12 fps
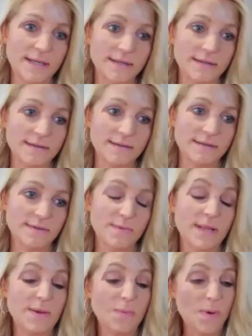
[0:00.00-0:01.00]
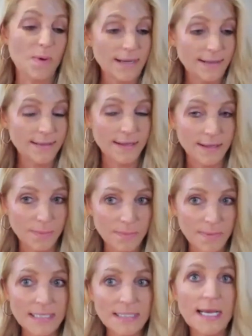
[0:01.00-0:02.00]
Man. Well, I wanted
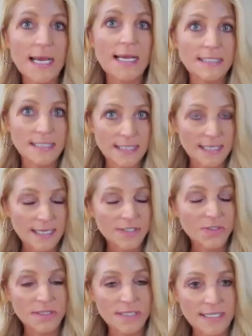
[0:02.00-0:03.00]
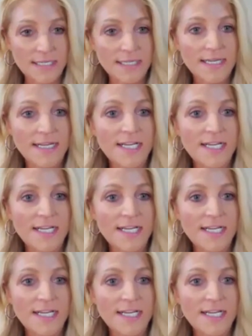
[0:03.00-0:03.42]
them. I did actually.